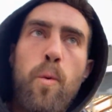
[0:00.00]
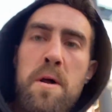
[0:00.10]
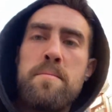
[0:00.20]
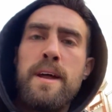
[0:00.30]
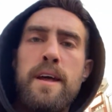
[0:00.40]

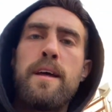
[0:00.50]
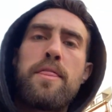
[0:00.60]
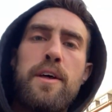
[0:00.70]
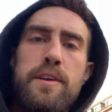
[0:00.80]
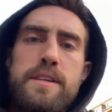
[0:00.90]
1 minute and
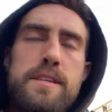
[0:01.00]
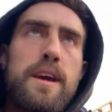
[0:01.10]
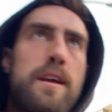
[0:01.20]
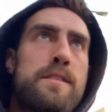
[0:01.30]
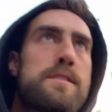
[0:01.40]
30
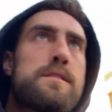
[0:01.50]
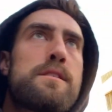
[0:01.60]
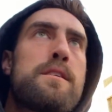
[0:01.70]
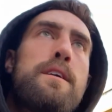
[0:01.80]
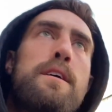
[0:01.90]
seconds.
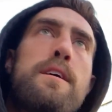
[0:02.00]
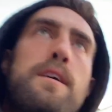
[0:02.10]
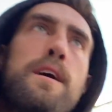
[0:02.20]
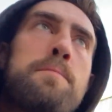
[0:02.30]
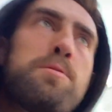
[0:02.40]

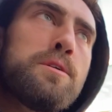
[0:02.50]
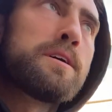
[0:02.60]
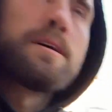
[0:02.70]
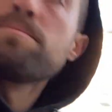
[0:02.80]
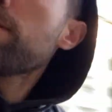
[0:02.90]
I'm pulling
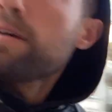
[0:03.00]
up